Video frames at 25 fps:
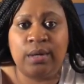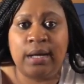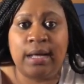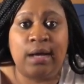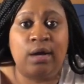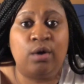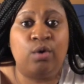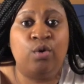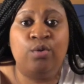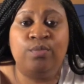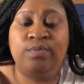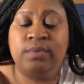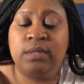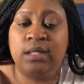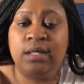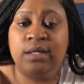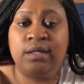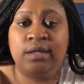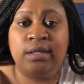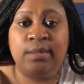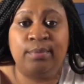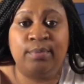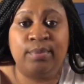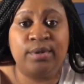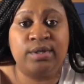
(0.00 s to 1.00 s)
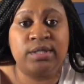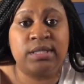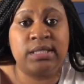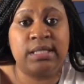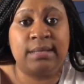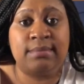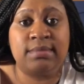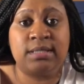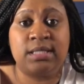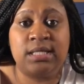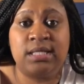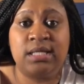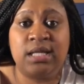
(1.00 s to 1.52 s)
I hope the person
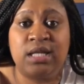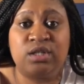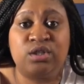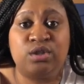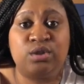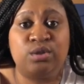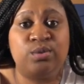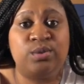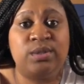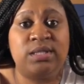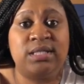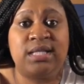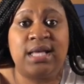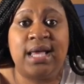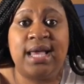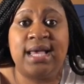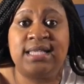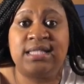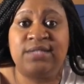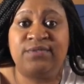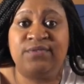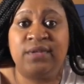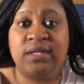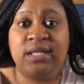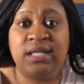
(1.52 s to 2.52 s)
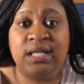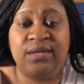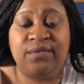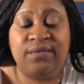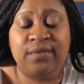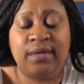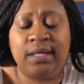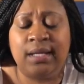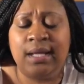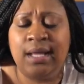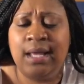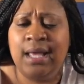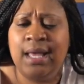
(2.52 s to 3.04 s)
I'm sitting next to is as
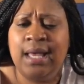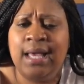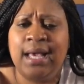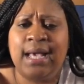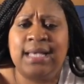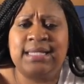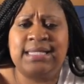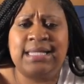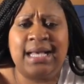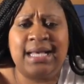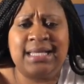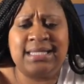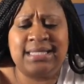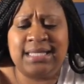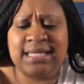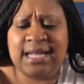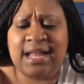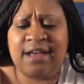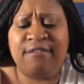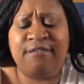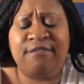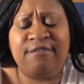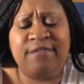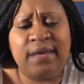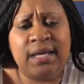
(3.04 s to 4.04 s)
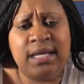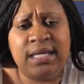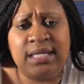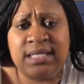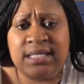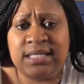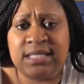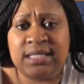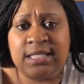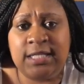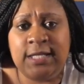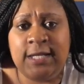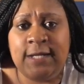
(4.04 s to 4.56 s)
forgiving, because like I said, I fit in the
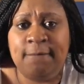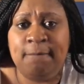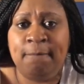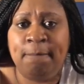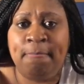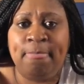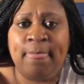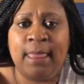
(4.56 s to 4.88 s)
seat.